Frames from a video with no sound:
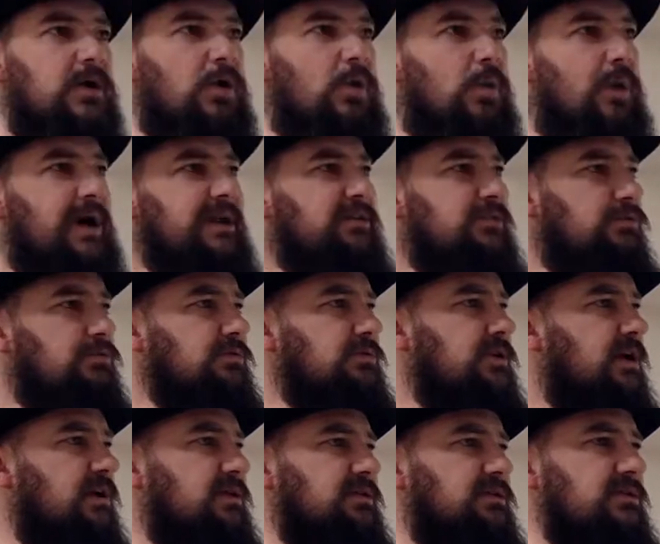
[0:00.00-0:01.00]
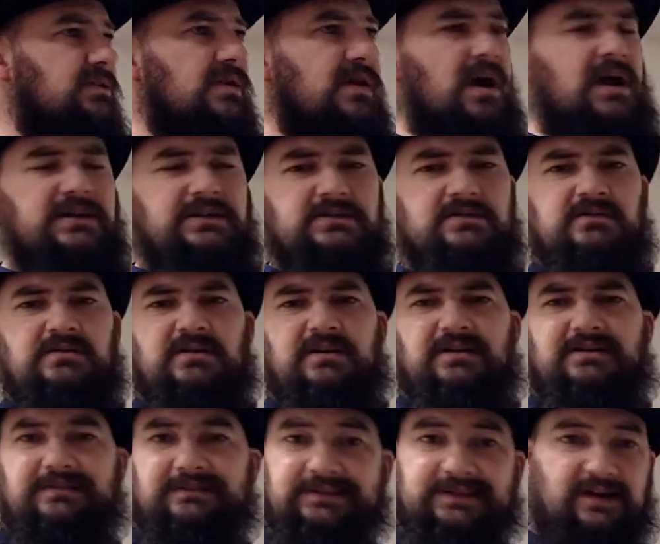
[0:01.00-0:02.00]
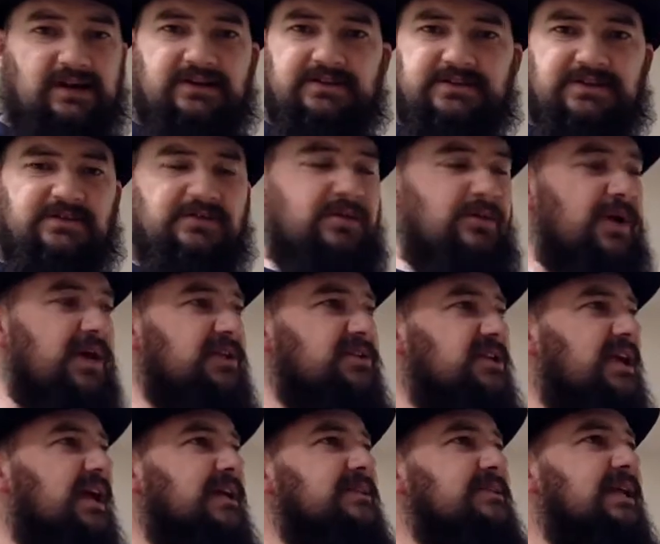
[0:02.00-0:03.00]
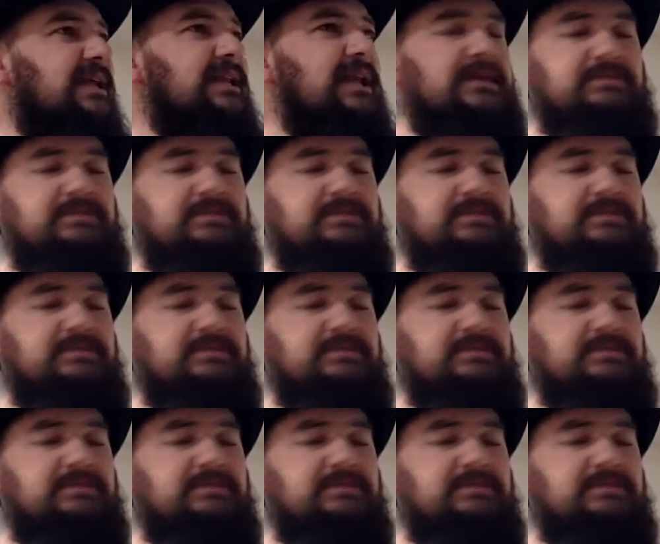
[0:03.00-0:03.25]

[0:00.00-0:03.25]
Oh, I can't do the Welsh accent.